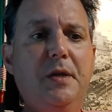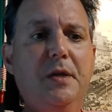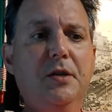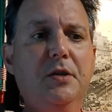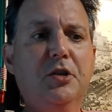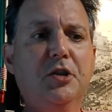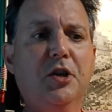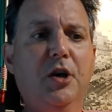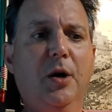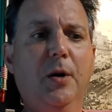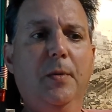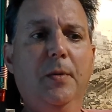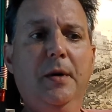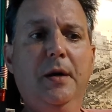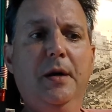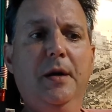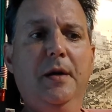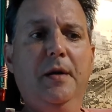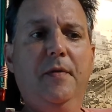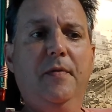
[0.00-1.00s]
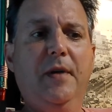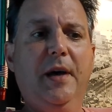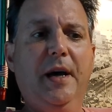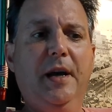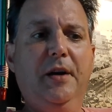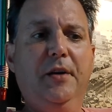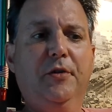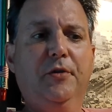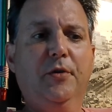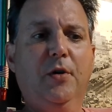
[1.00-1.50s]
So
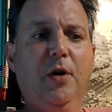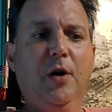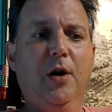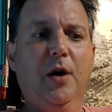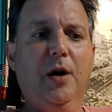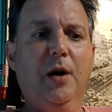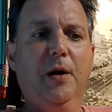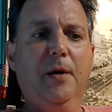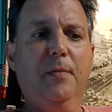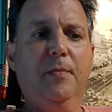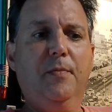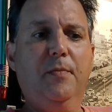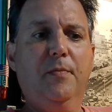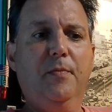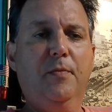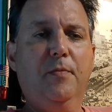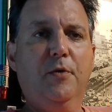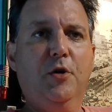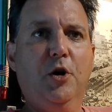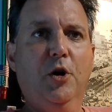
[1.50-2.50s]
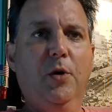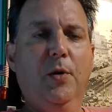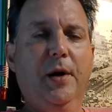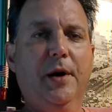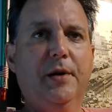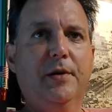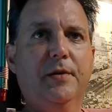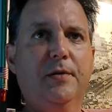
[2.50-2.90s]
that is our current